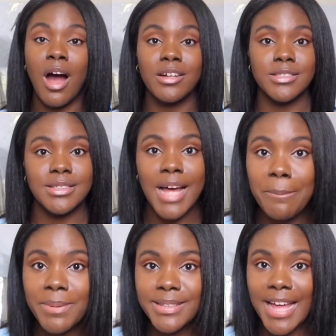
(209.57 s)
On
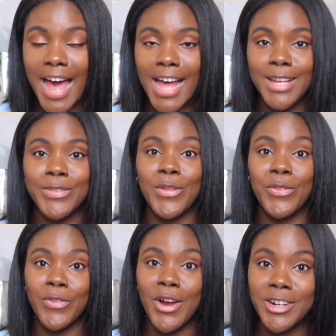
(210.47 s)
top of that, the
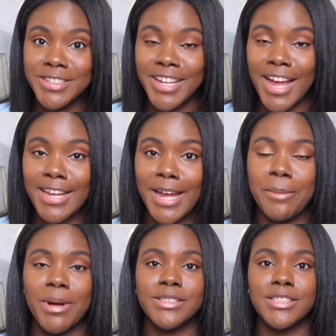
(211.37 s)
third thing I like
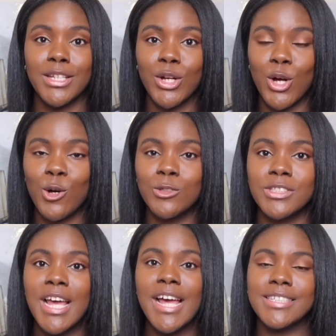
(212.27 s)
about
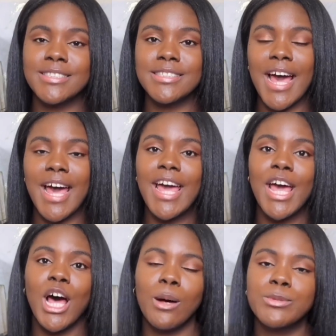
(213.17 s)
silicones is that it
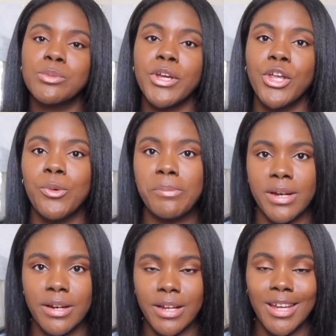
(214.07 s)
helps with
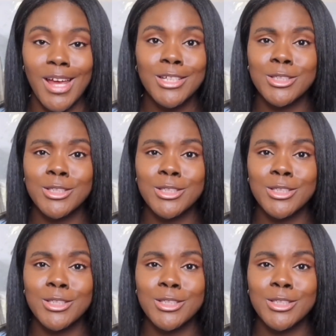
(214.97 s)
humidity.